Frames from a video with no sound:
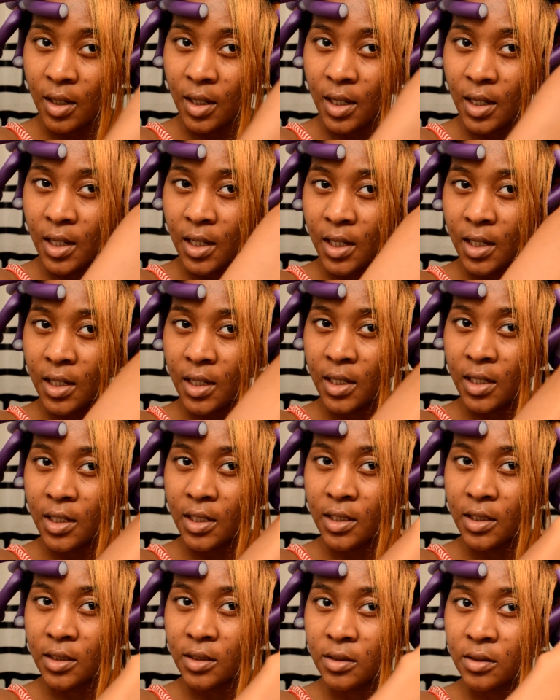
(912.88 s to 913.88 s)

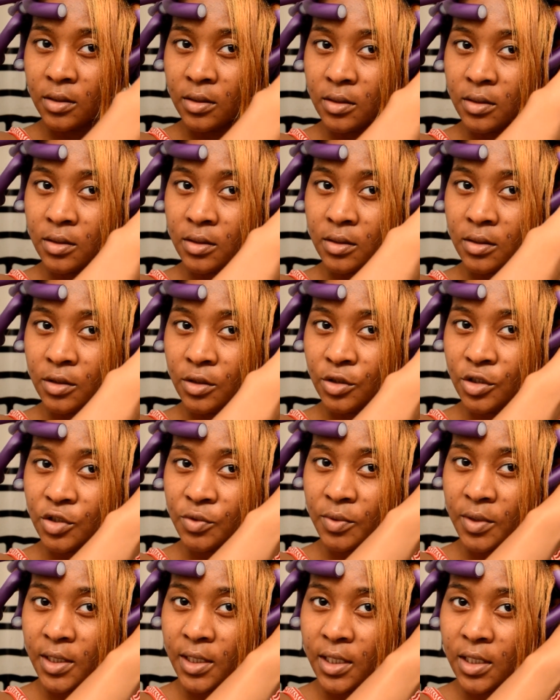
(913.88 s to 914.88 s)
And you just
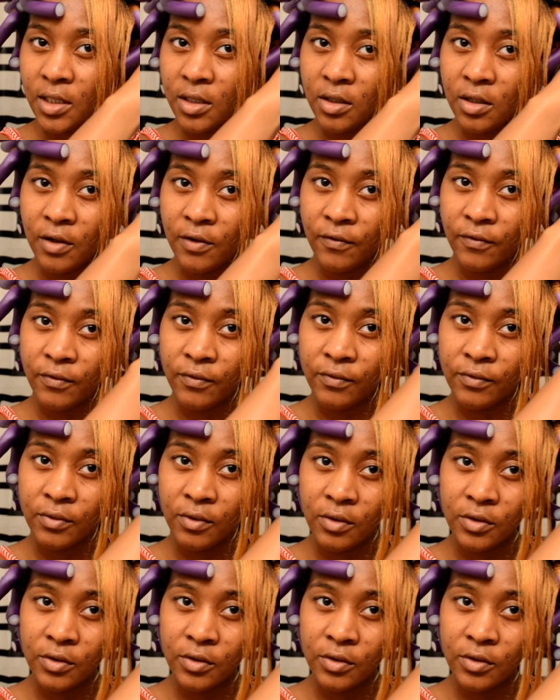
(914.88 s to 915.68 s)
want to get enough